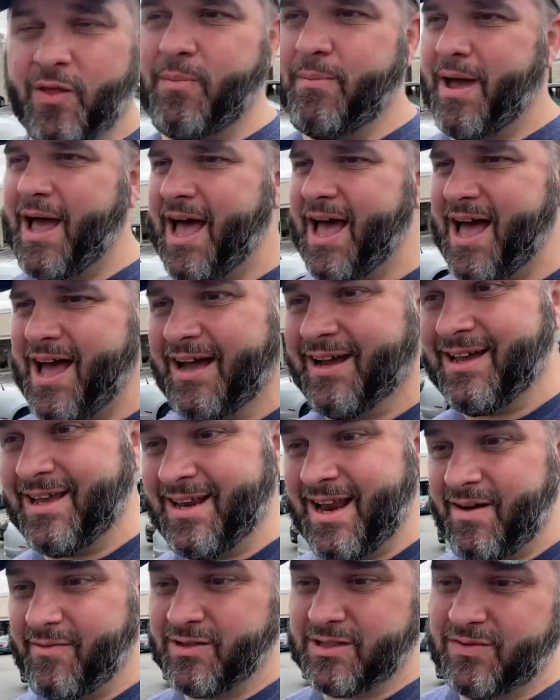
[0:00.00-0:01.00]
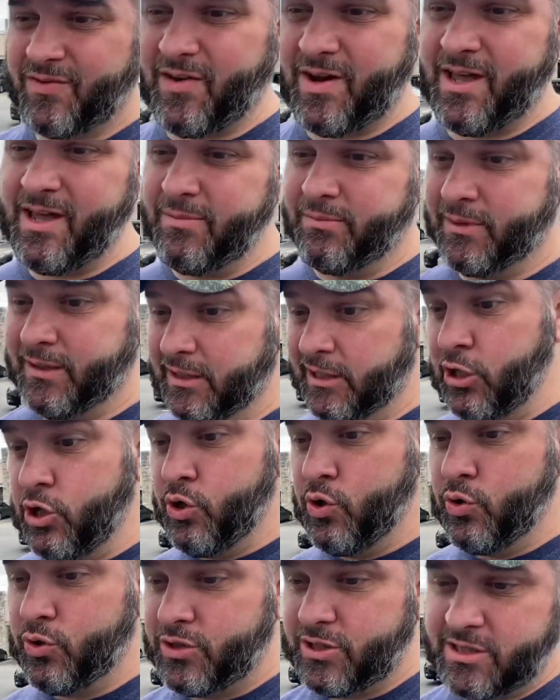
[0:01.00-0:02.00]
bag and that was for him
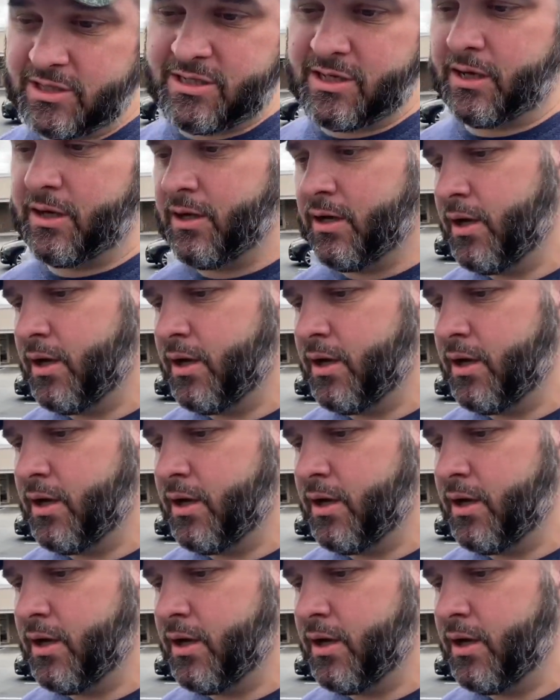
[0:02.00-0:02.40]
loose.